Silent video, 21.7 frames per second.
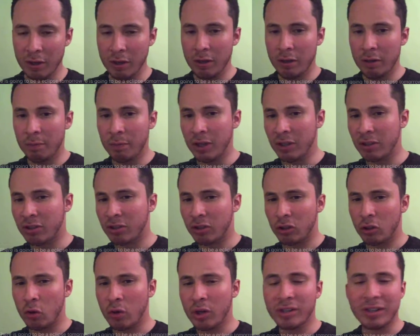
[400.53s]
But
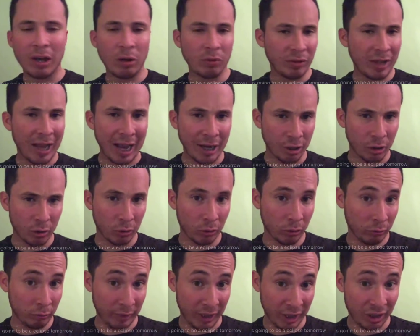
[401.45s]
notice how
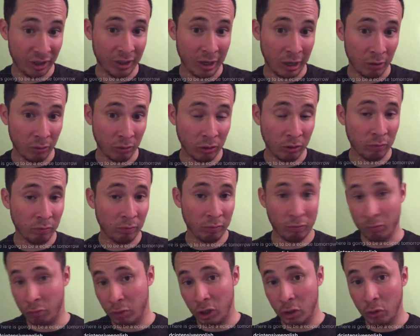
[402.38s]
natural it sounds
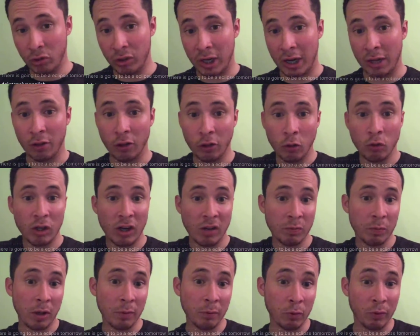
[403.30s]
when you say the new James
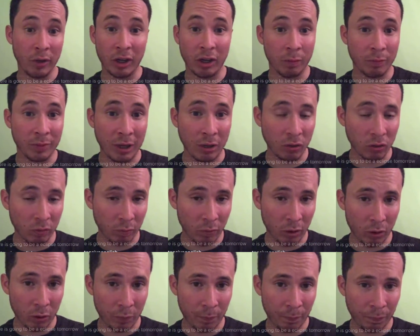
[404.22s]
Bond movie comes out
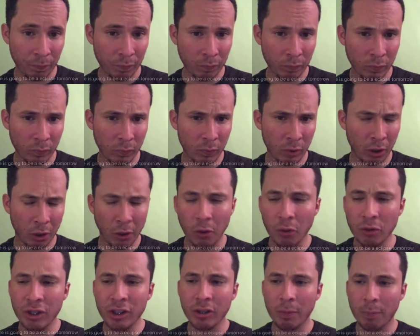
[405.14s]
tomorrow. You're
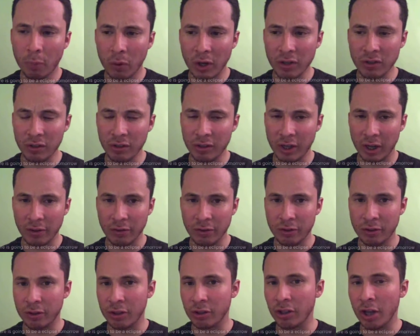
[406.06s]
using the present
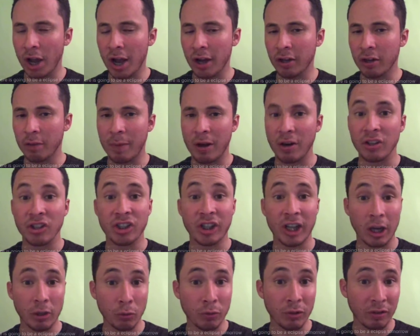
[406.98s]
tense to talk about a
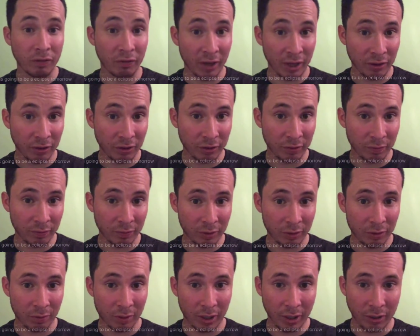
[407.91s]
scheduled event,
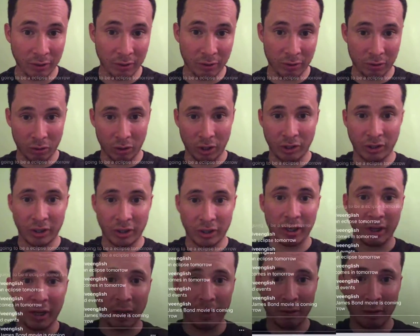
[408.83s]
right? So let's say it
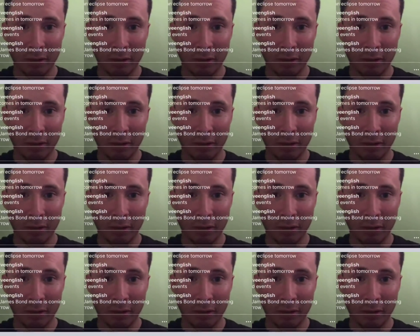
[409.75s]
again.